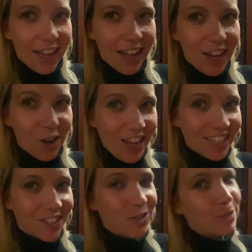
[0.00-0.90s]
Okay,
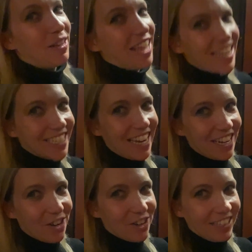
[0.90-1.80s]
so it's my last night
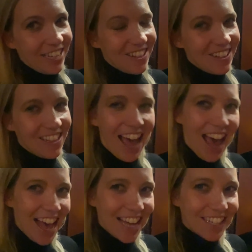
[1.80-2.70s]
here in Lille,
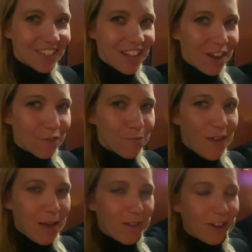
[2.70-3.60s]
and I've
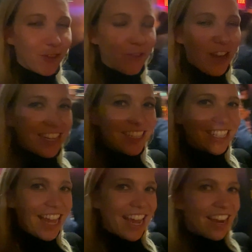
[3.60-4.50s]
met my friend
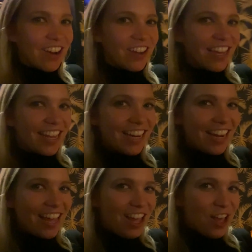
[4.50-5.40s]
Erin
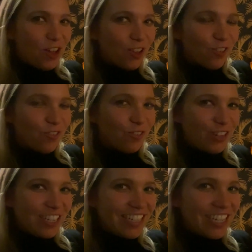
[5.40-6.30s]

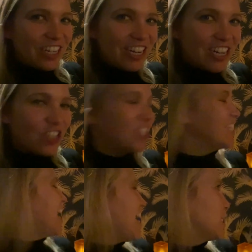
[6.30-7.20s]
for dinner. She's
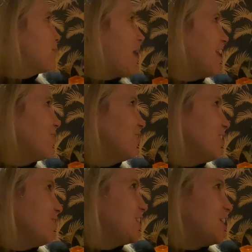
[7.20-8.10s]
an expat who
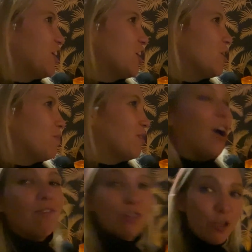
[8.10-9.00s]
lives here, but not for too